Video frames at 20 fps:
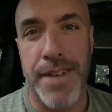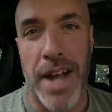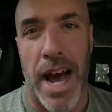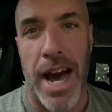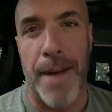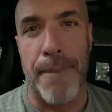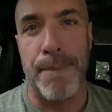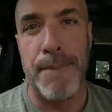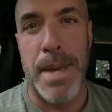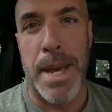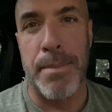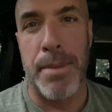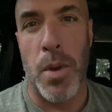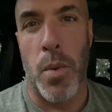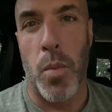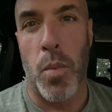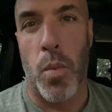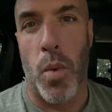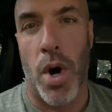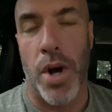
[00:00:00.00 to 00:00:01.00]
gotten maybe
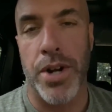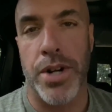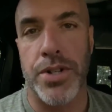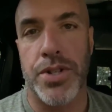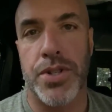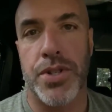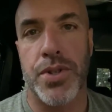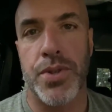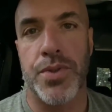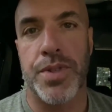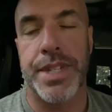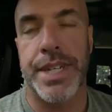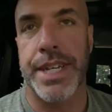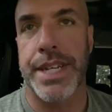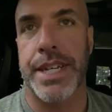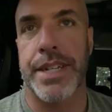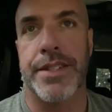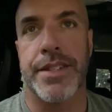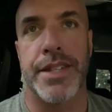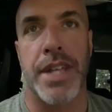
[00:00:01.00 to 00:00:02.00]
one or two
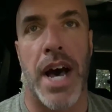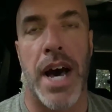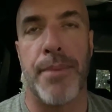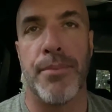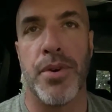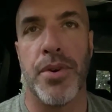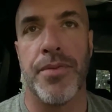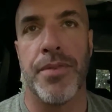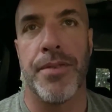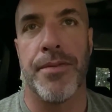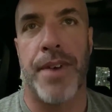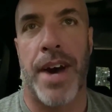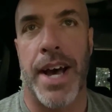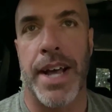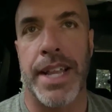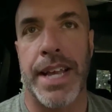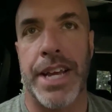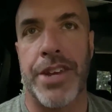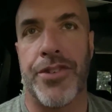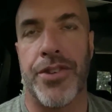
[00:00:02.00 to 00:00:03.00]
tickets, not moving
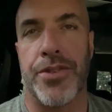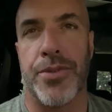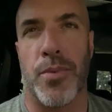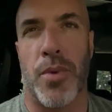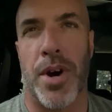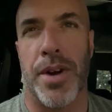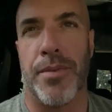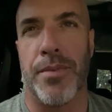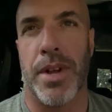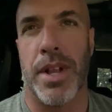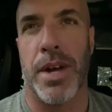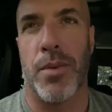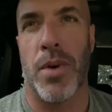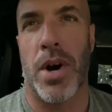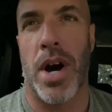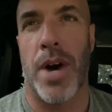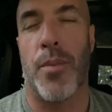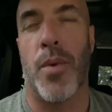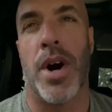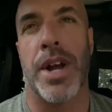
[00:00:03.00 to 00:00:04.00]
violations. One,
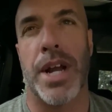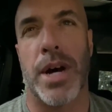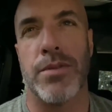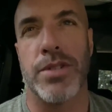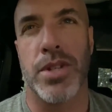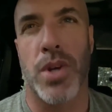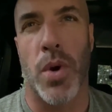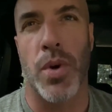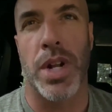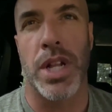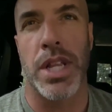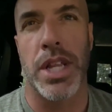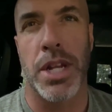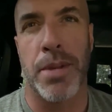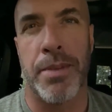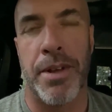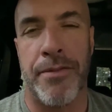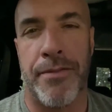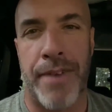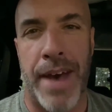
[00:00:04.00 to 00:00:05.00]
well, one I was going a little
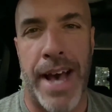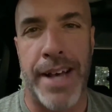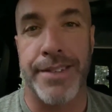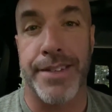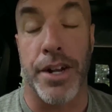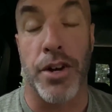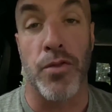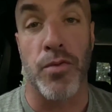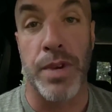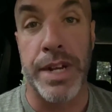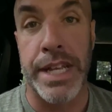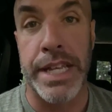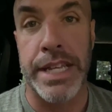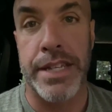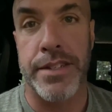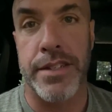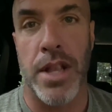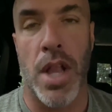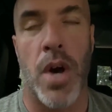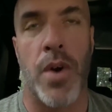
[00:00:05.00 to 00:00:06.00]
bit fast at a really
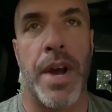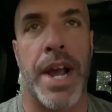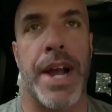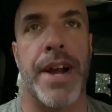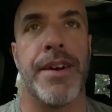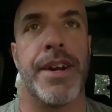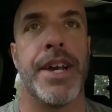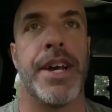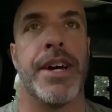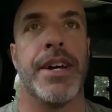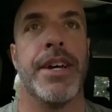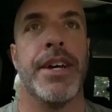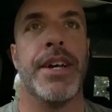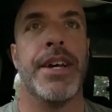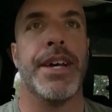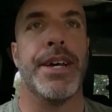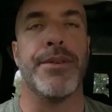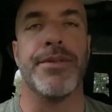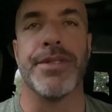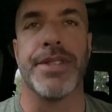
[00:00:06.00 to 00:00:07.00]
slow area.
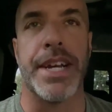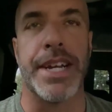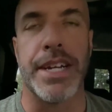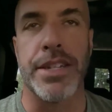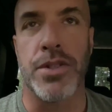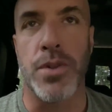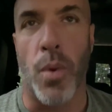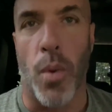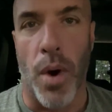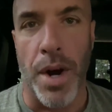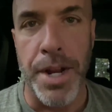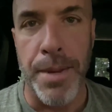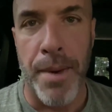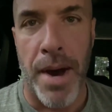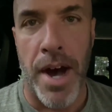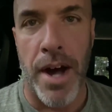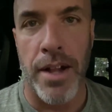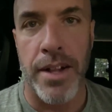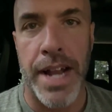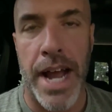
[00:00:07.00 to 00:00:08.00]
It was like a 20
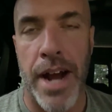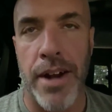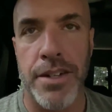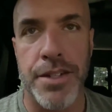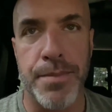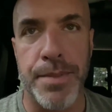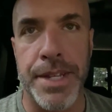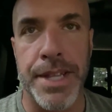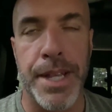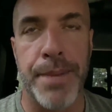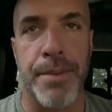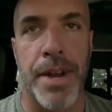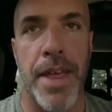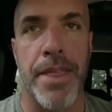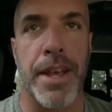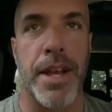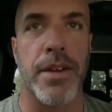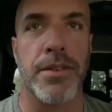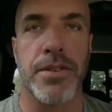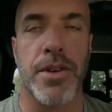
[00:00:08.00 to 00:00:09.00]
mile an hour speed limit. I
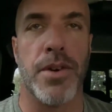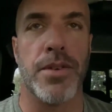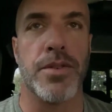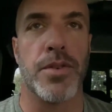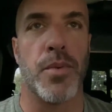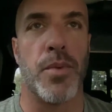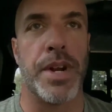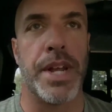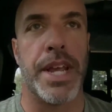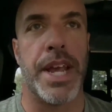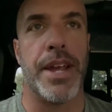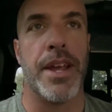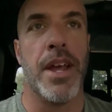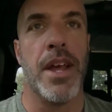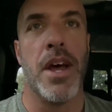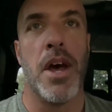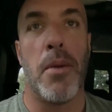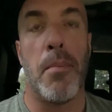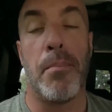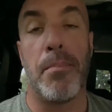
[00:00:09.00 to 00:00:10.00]
think I was going 28,
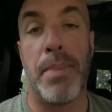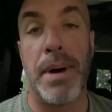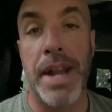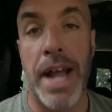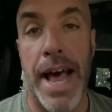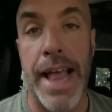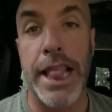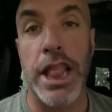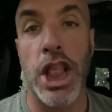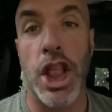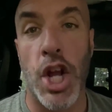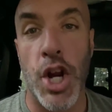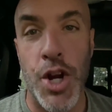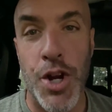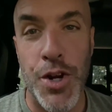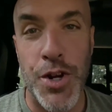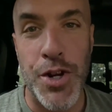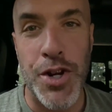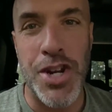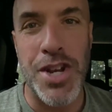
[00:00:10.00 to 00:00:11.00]
but I
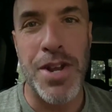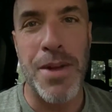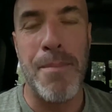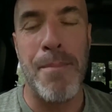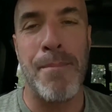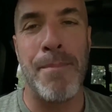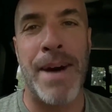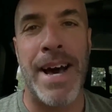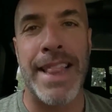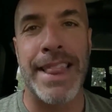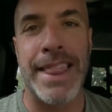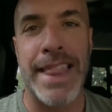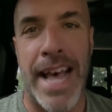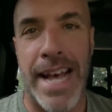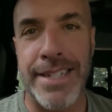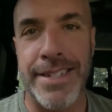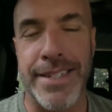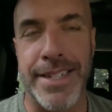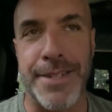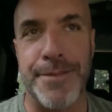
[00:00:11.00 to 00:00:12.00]
learned my
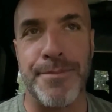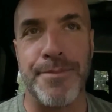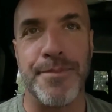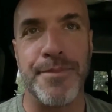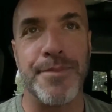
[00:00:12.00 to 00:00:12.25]
lesson.